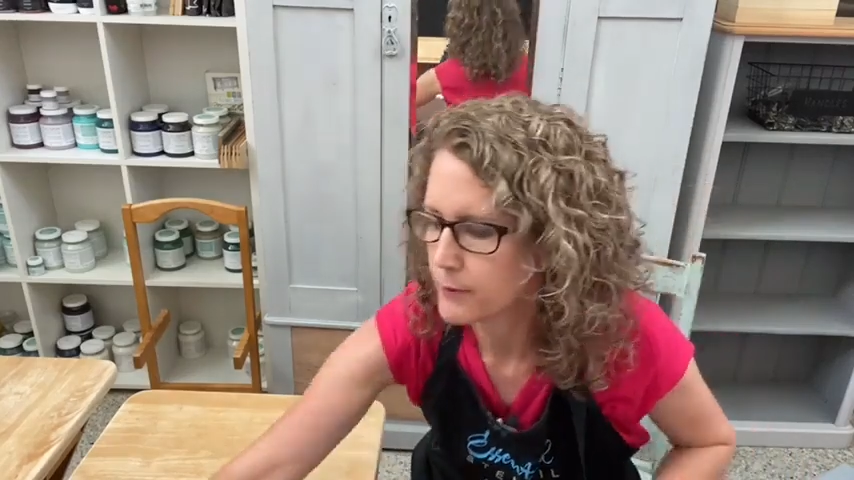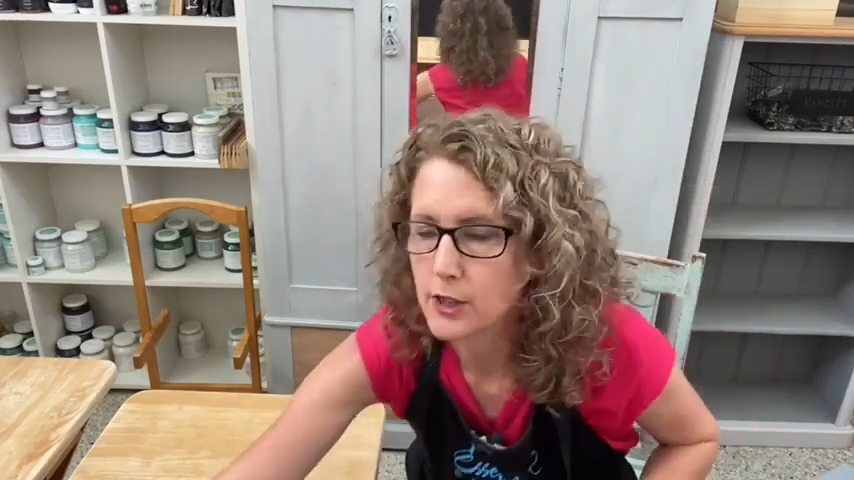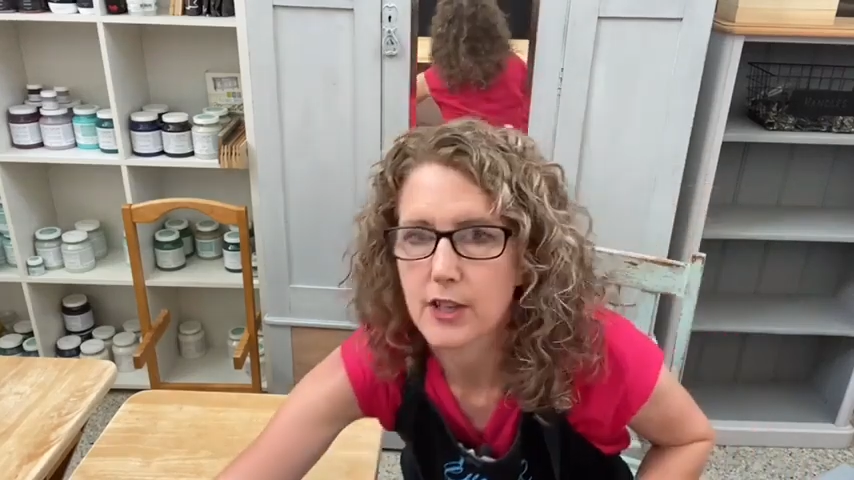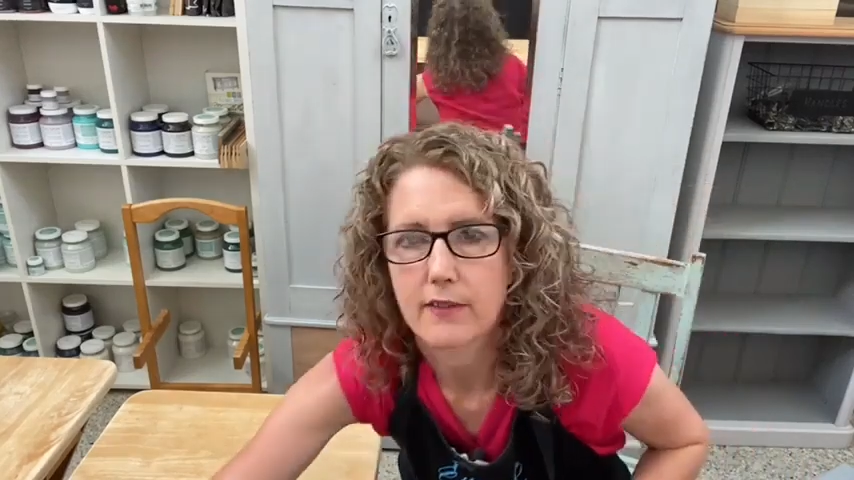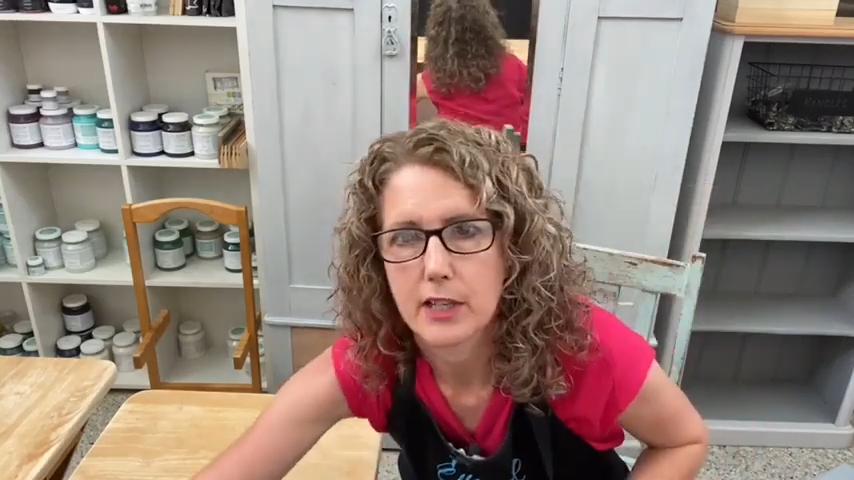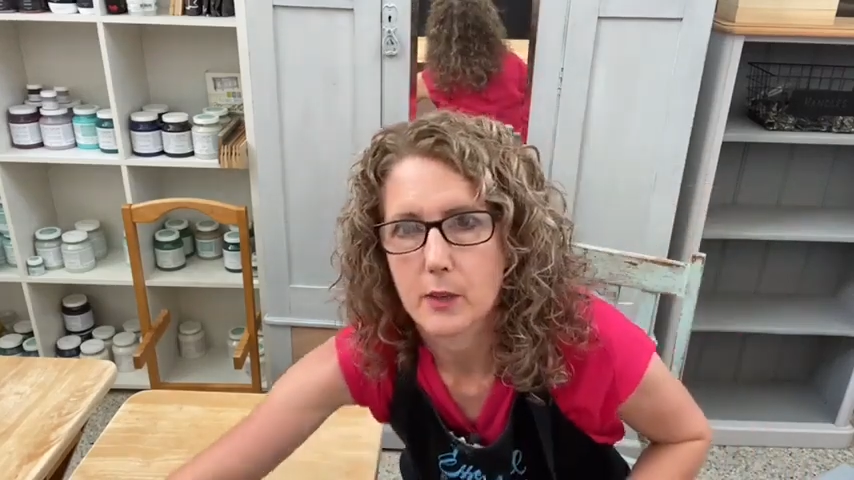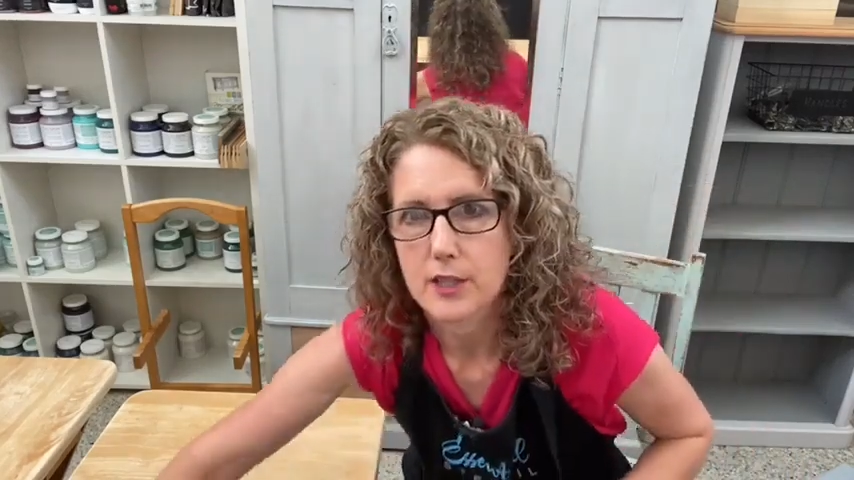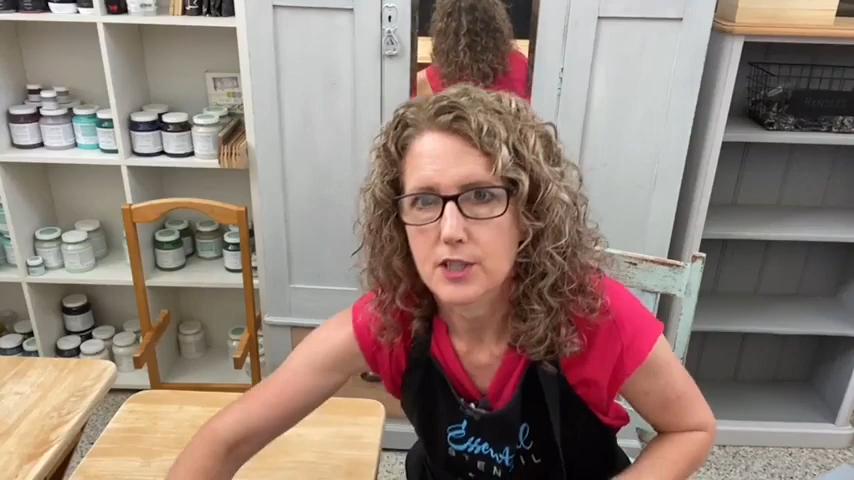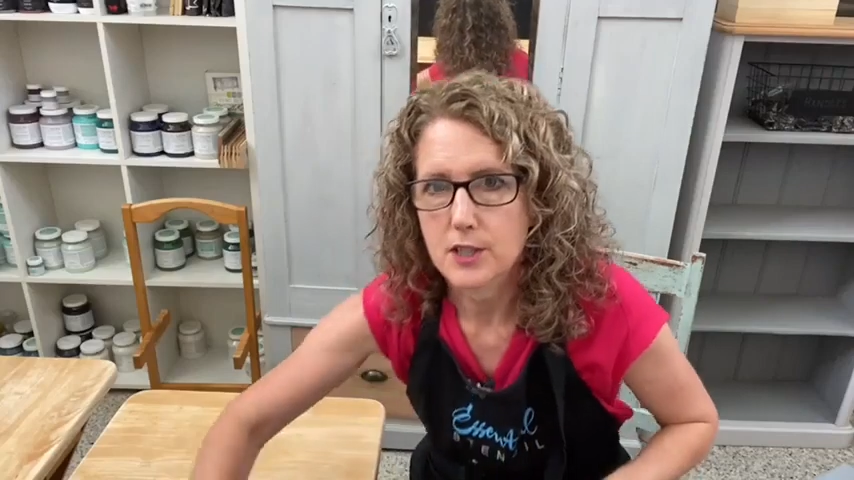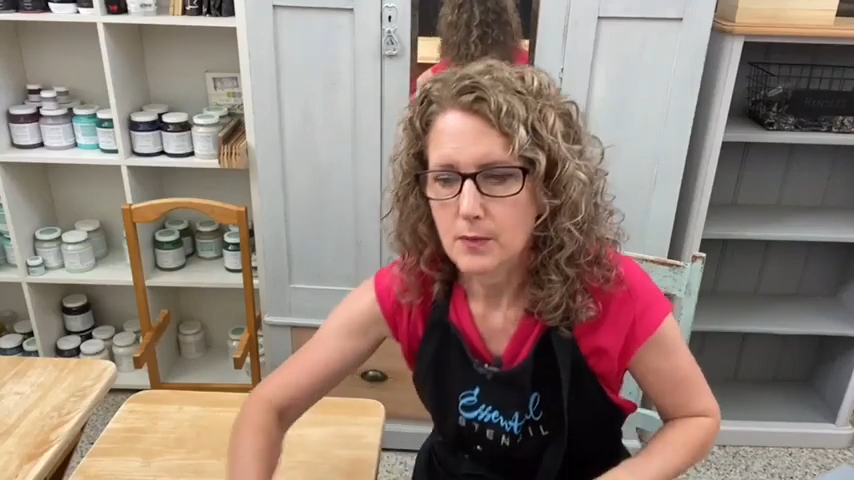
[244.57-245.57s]
if you do have any
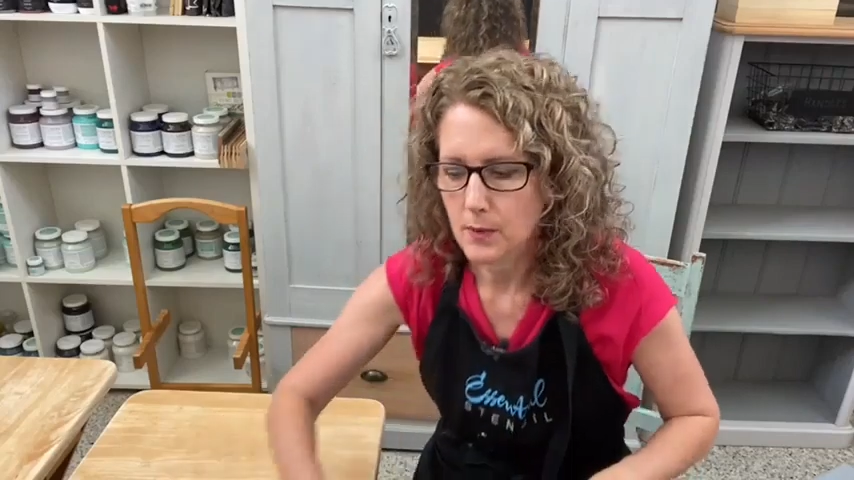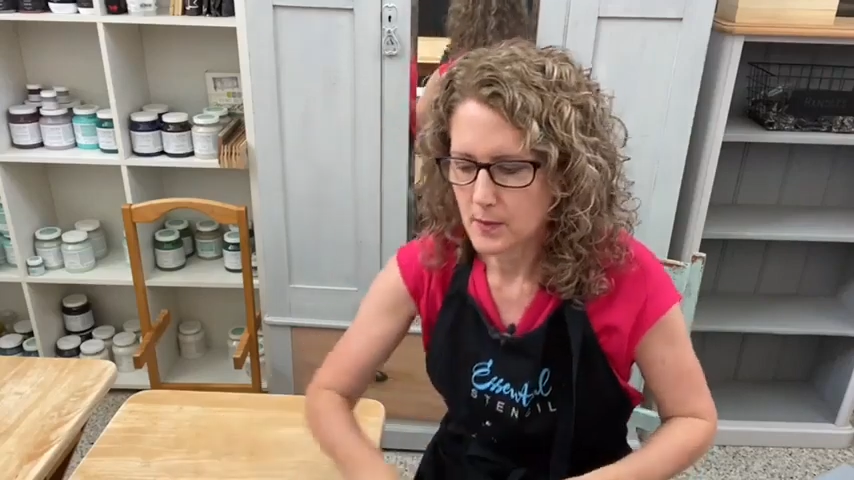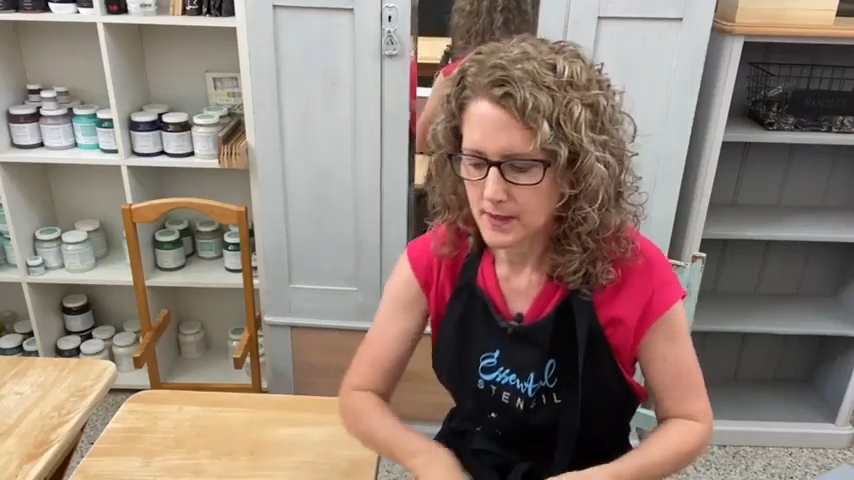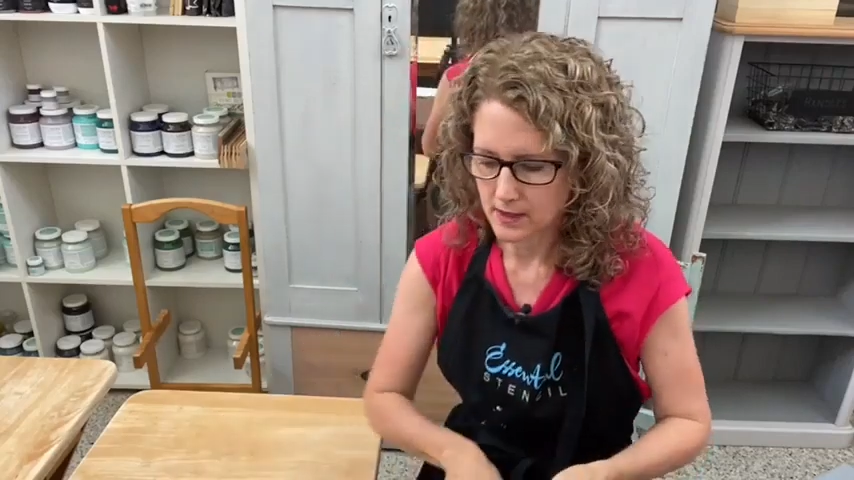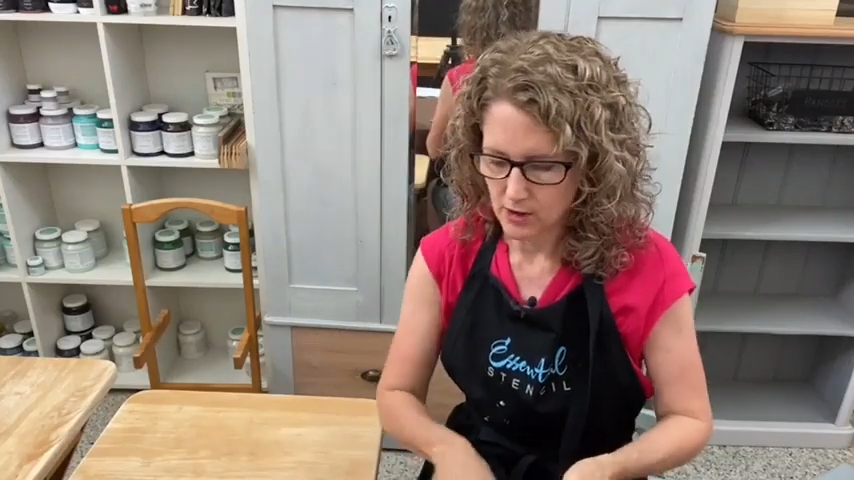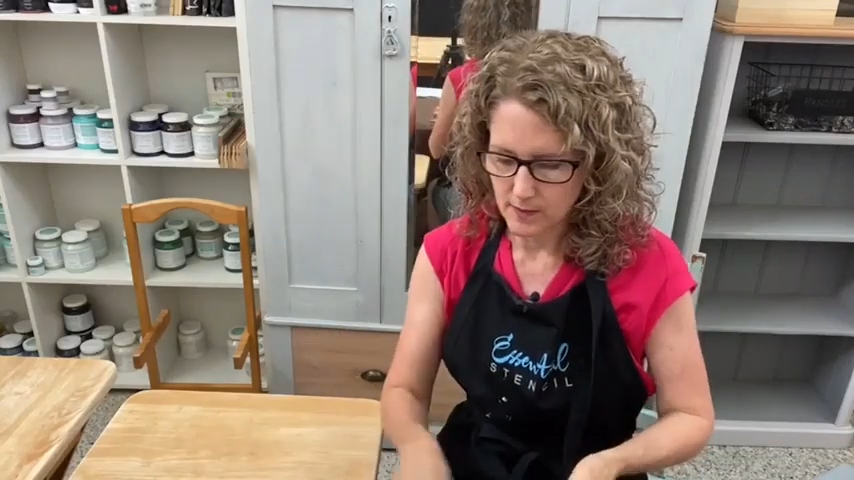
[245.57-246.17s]
questions, pop them in the